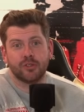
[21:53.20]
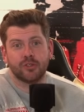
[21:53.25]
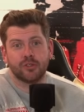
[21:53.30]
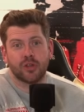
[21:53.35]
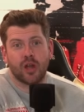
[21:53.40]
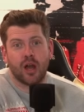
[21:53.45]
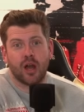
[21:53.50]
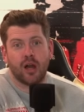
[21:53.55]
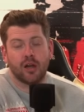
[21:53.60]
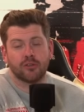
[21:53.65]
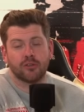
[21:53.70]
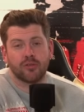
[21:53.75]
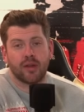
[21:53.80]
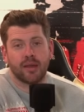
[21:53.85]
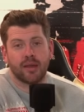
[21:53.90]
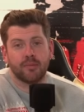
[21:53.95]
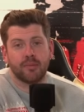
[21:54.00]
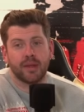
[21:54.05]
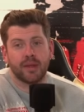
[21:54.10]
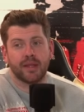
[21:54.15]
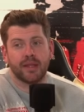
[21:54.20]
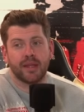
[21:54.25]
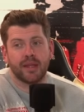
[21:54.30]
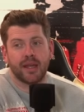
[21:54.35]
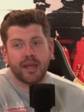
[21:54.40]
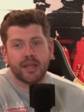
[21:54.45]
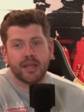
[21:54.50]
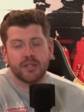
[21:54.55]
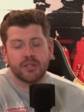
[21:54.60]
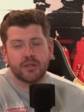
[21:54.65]
hard right
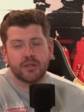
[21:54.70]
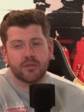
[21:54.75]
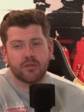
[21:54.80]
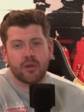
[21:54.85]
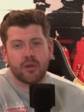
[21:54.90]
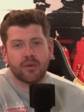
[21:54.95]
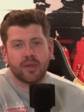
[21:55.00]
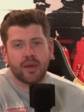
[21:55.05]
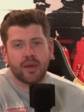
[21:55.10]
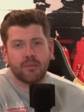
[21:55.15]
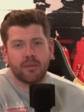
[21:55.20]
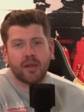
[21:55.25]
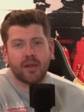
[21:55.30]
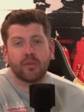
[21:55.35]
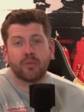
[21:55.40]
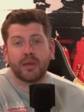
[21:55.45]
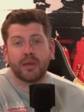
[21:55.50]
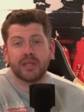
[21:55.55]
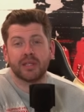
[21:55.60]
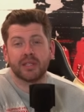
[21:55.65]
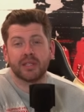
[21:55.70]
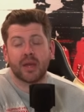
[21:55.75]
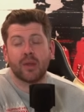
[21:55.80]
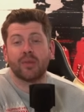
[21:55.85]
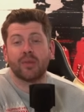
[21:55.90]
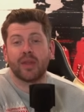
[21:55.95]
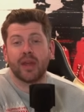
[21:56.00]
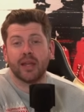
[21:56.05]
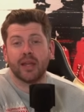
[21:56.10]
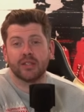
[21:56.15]
billionaires throw their mouthpieces
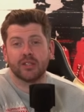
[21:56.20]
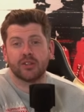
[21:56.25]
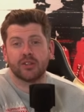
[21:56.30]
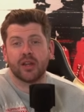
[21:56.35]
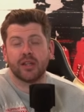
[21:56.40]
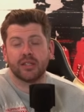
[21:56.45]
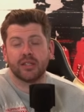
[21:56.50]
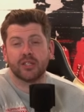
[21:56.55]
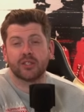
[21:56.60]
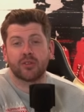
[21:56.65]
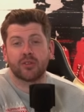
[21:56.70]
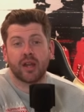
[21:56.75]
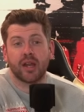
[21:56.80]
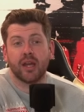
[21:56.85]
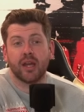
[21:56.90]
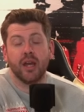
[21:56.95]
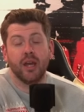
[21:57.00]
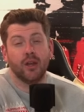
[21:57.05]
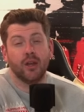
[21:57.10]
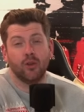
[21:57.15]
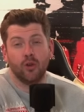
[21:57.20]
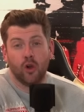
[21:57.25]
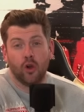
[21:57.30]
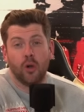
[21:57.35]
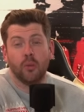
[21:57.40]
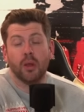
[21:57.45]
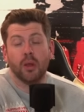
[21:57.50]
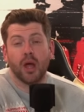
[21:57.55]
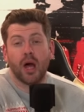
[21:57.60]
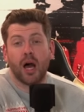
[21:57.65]
out there to try and discredit
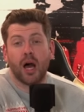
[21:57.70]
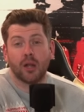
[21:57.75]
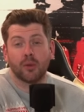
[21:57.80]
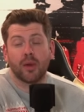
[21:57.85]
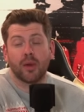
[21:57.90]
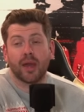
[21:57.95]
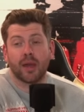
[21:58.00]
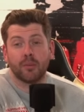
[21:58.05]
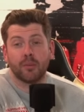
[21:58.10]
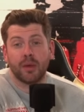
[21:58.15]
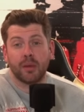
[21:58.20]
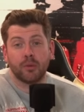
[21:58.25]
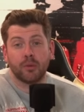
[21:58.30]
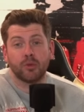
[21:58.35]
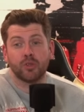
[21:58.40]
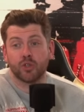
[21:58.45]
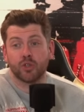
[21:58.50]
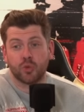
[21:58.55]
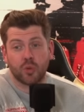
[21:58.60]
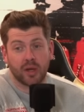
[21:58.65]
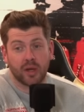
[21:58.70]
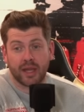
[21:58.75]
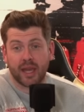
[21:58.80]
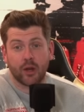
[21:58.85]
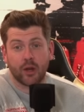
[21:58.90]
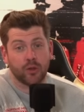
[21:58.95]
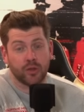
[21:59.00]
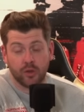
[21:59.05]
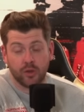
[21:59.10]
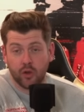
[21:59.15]
normal hardworking people who just want to
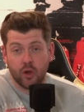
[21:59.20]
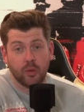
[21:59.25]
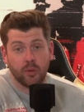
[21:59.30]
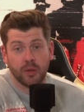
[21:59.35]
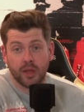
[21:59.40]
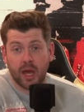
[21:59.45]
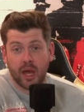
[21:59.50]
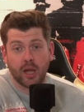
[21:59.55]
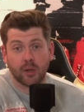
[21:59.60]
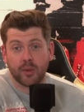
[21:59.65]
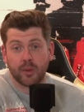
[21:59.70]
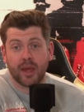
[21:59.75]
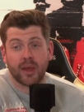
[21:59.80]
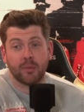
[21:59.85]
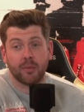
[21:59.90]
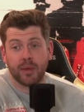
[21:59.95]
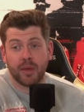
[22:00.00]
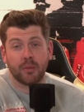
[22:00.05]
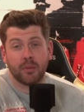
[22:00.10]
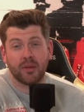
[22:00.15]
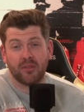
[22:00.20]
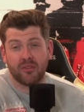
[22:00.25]
get other normal hardworking people a